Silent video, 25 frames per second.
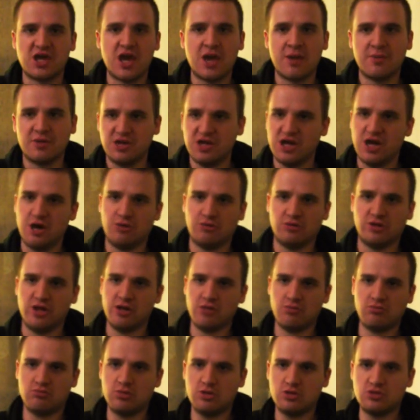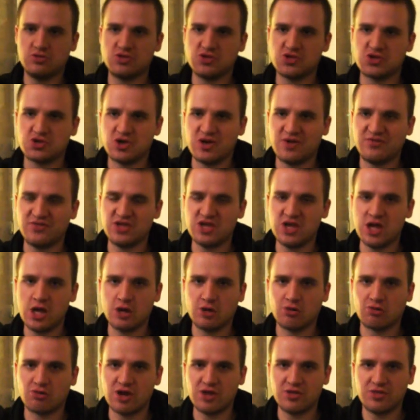camera down, like just off the
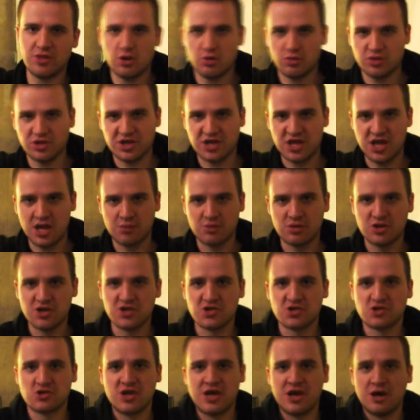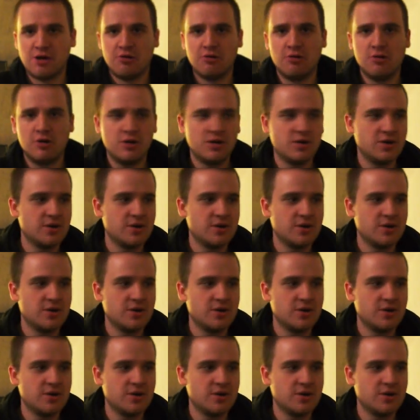angle right there where the camera is now.